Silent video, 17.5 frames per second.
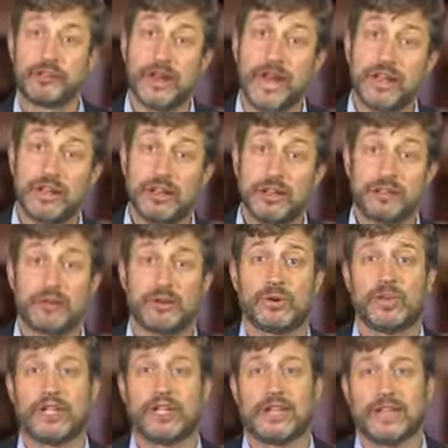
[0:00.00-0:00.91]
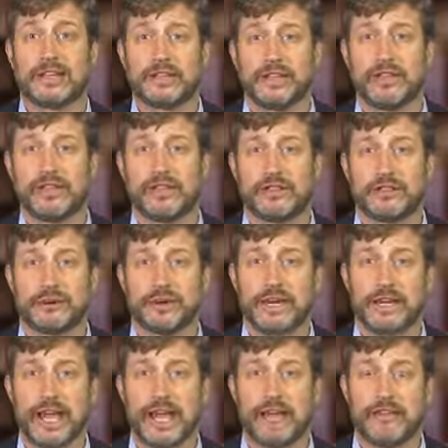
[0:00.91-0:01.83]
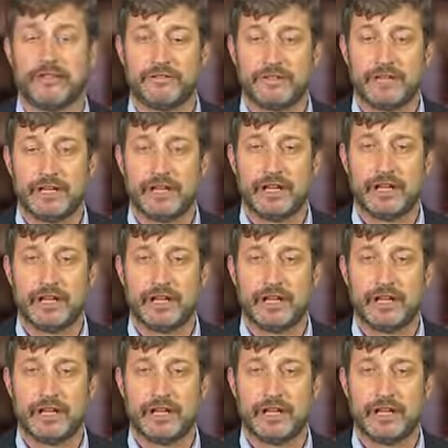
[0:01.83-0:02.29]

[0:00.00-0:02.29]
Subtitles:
medical authority and legal authority have.